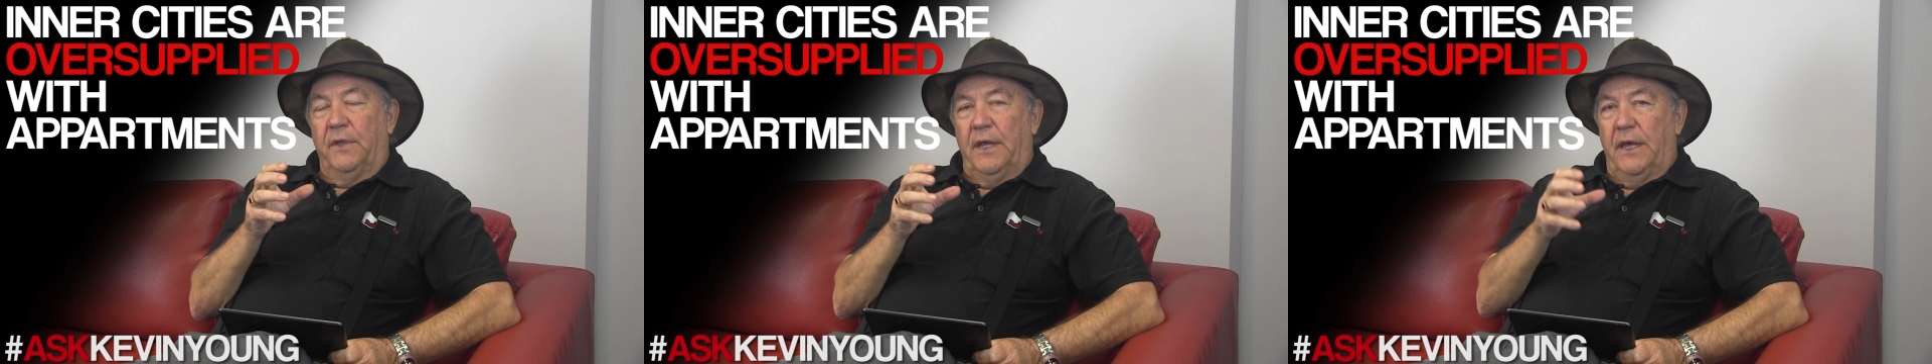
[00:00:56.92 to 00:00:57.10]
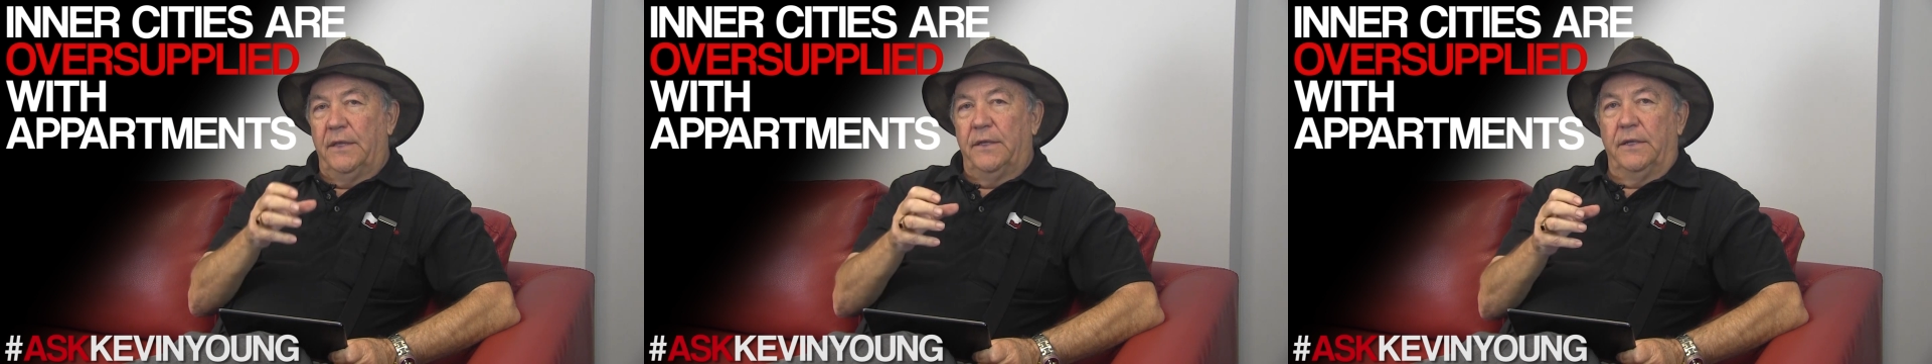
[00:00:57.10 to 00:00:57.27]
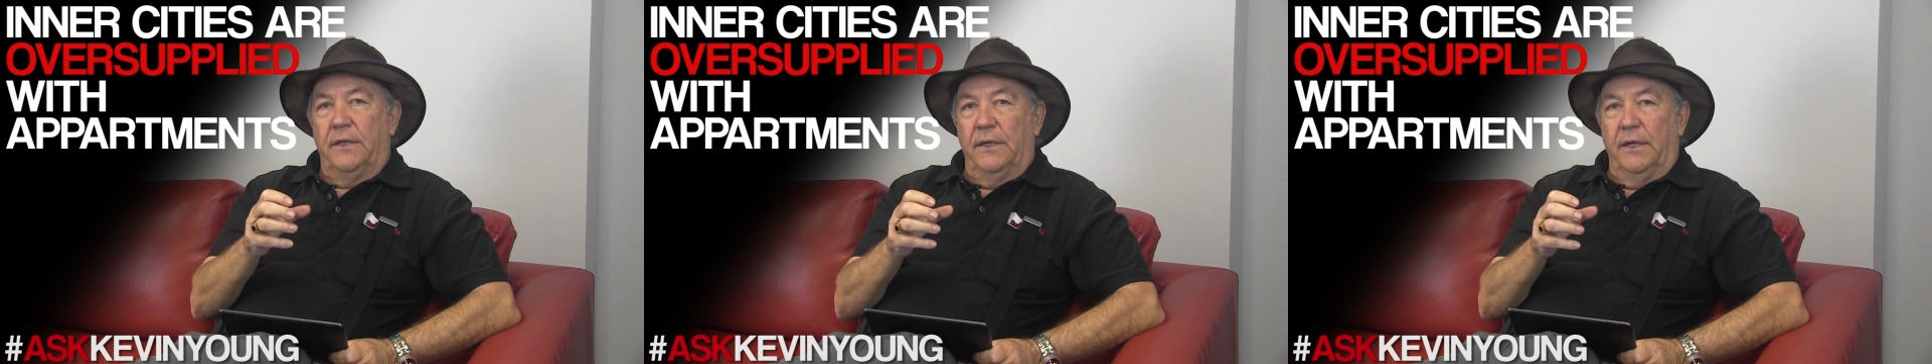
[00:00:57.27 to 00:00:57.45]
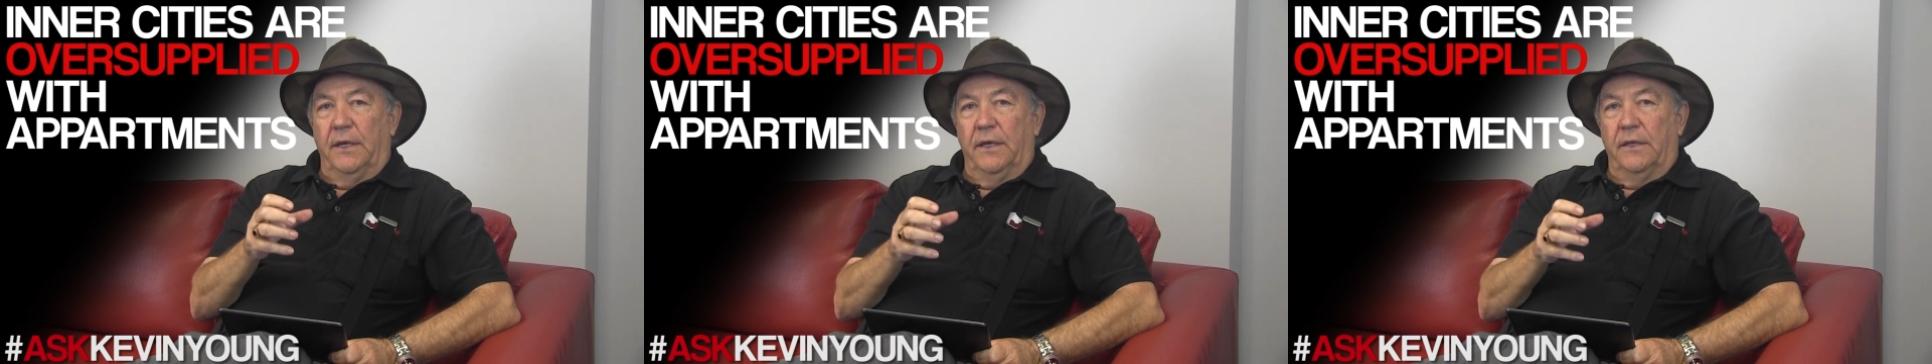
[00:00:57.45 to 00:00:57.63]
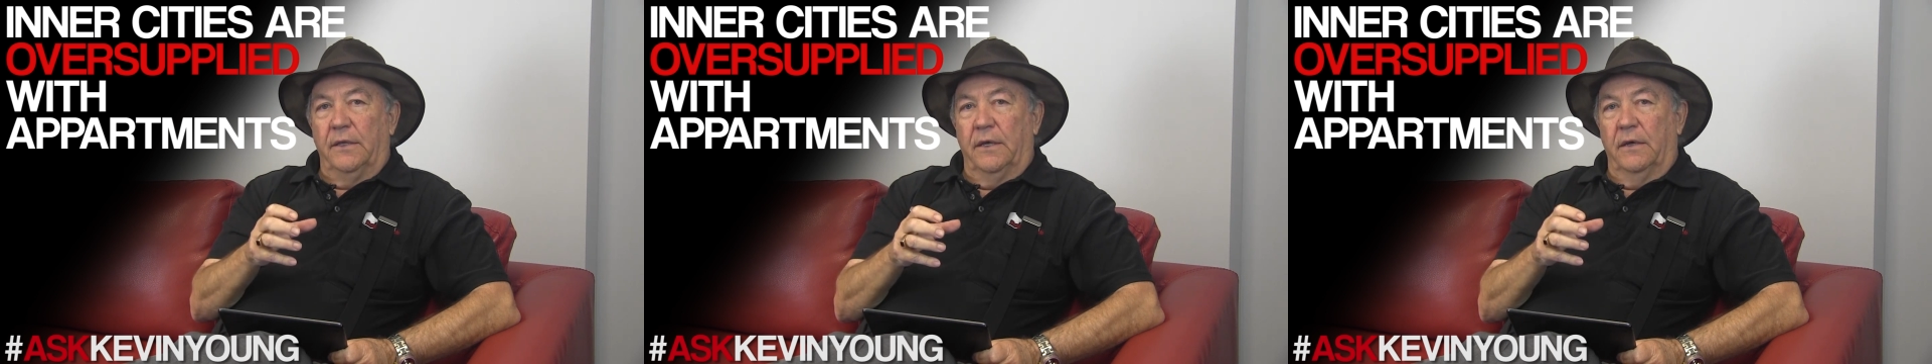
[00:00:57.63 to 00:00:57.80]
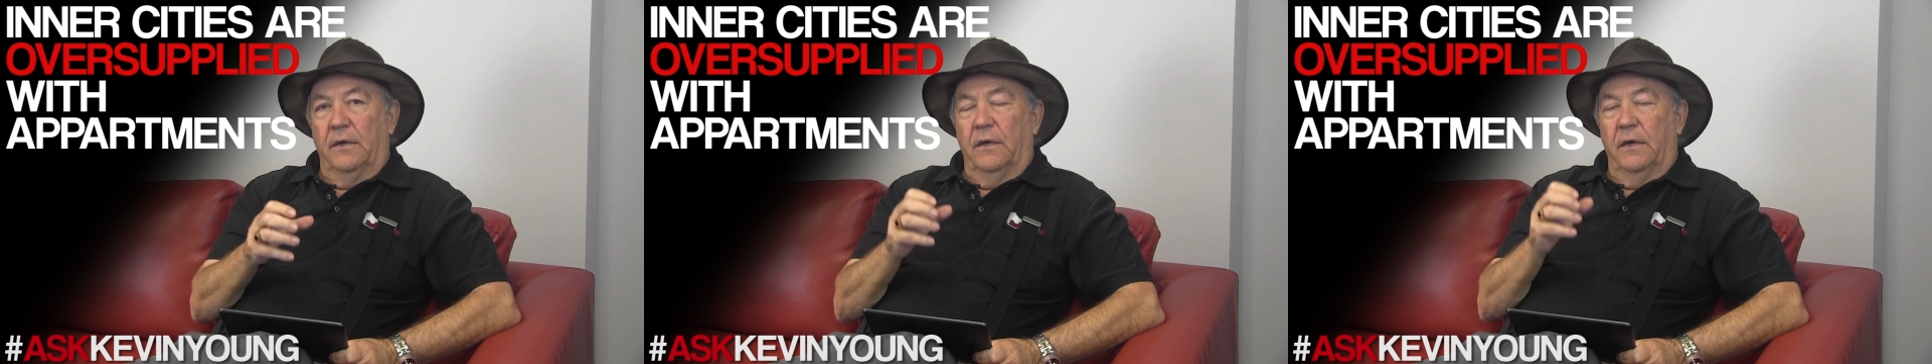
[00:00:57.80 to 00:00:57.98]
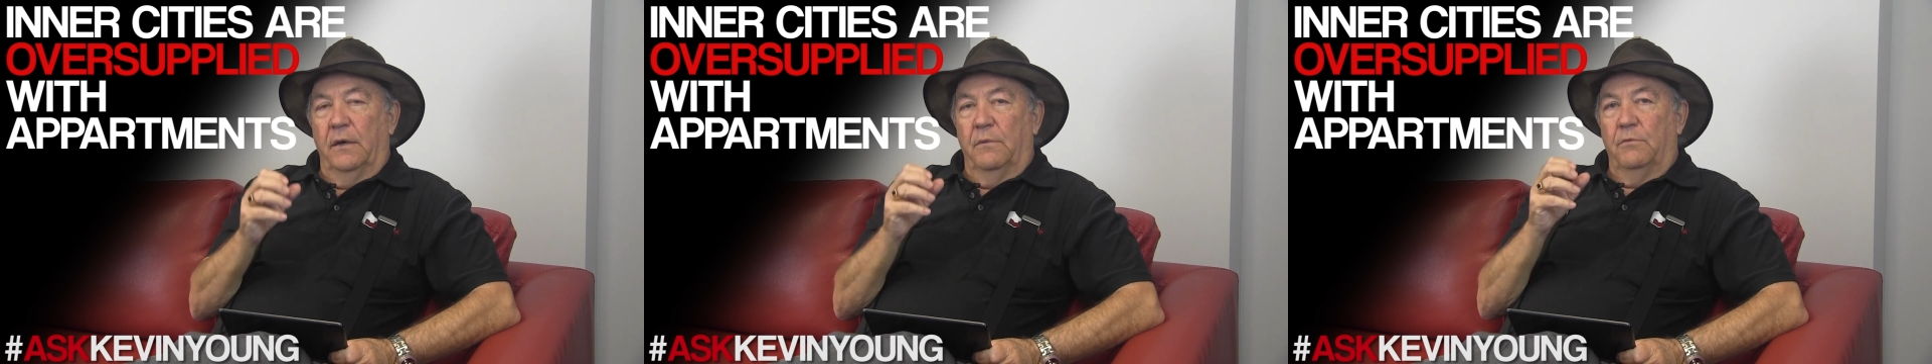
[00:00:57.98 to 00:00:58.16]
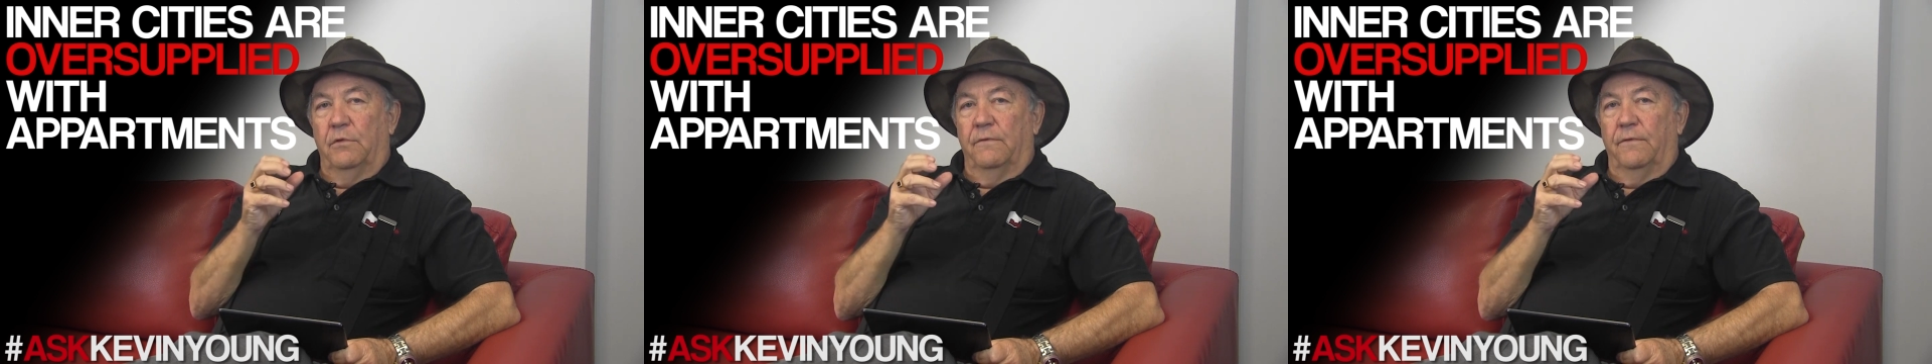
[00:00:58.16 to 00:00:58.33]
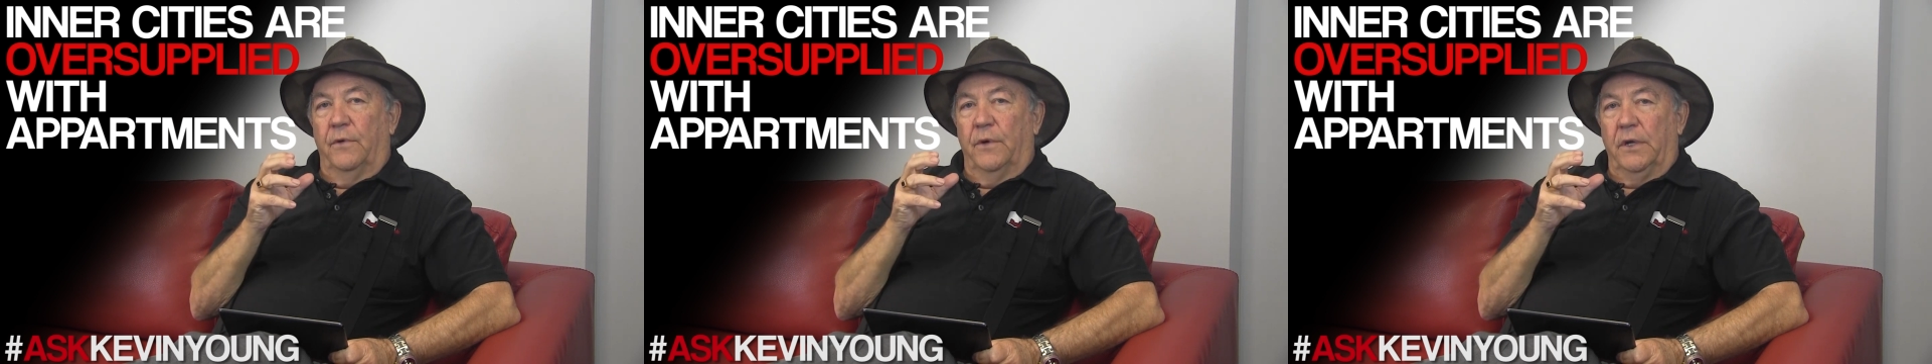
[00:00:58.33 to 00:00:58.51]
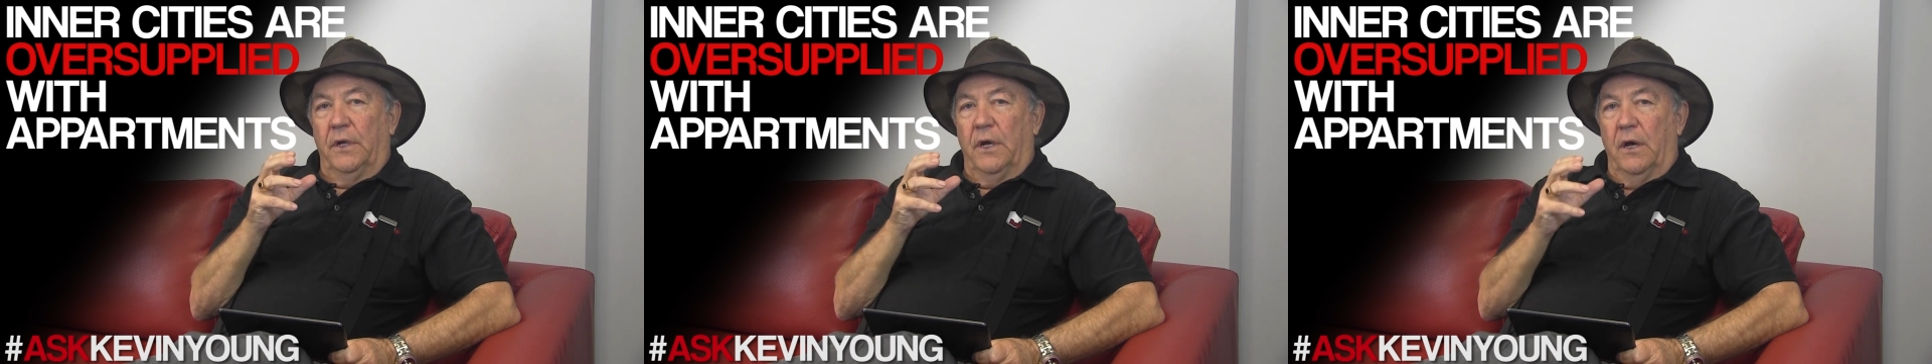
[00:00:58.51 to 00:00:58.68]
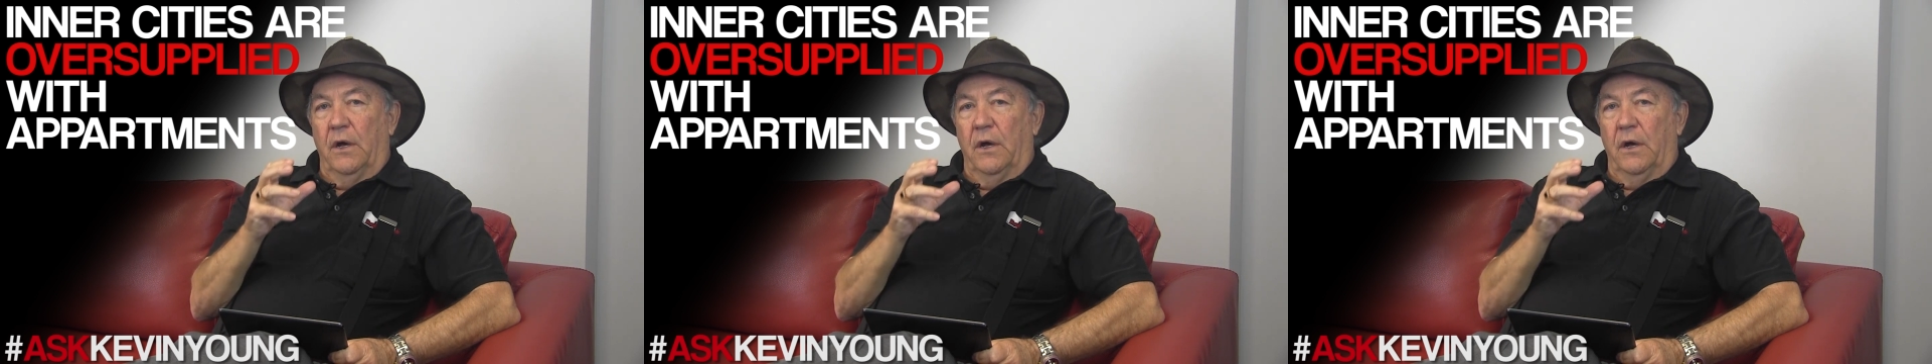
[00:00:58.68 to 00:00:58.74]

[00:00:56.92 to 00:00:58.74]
gathered together, providing